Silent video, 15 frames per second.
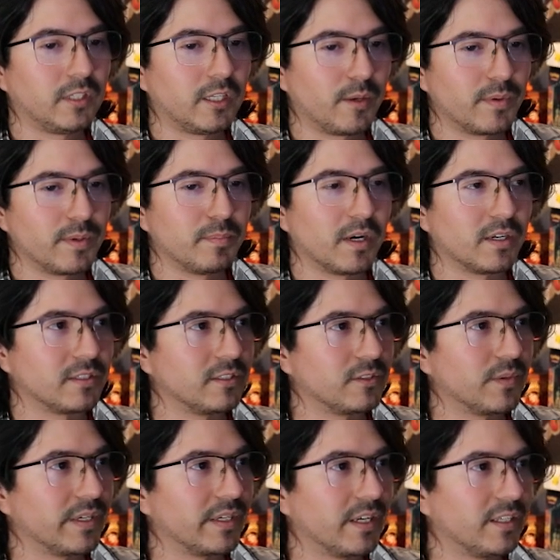how many bosses
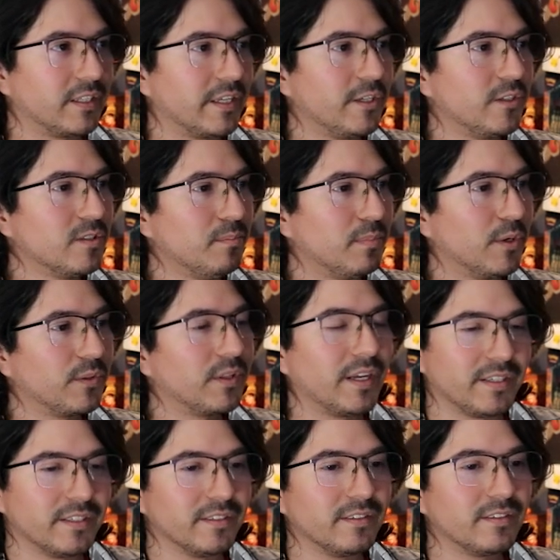do I got? Did I use them both? I
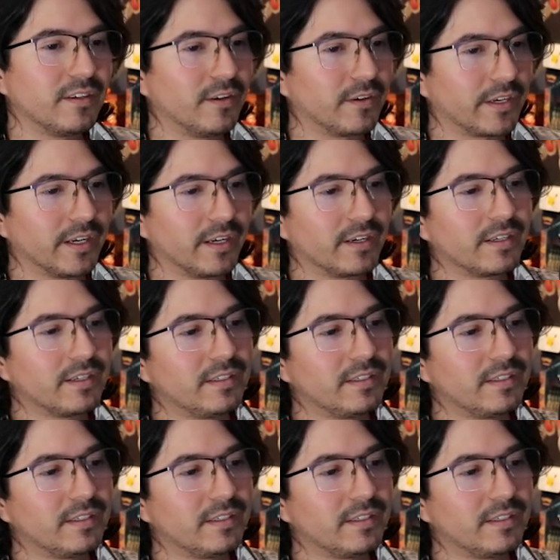did. Okay.